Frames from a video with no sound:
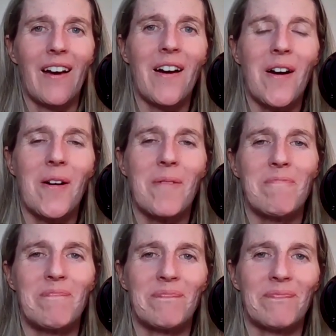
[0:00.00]

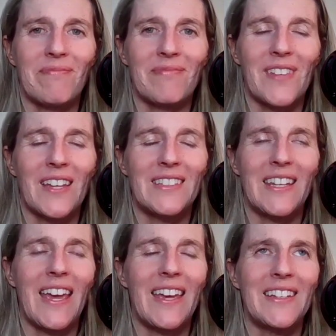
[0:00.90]
um,
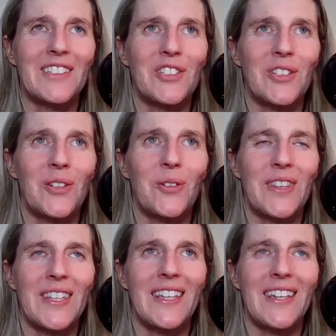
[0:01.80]
get into
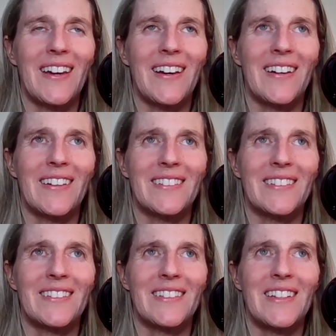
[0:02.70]
the
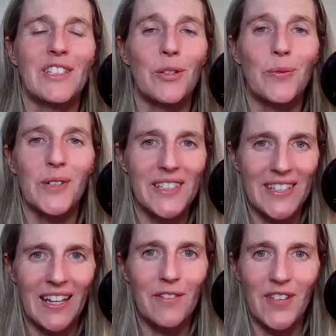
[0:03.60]
real
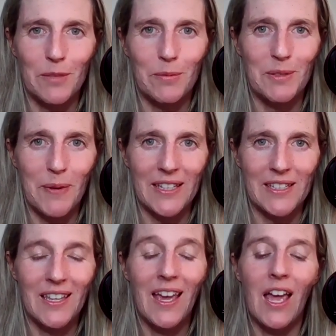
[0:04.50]
estate investment
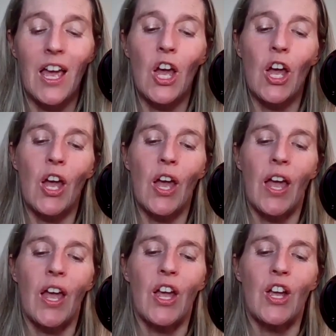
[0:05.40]
space.
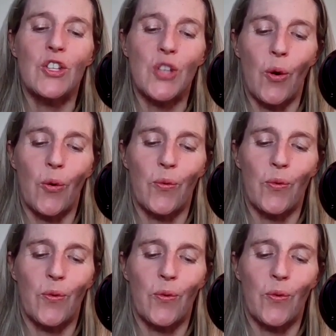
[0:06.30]
So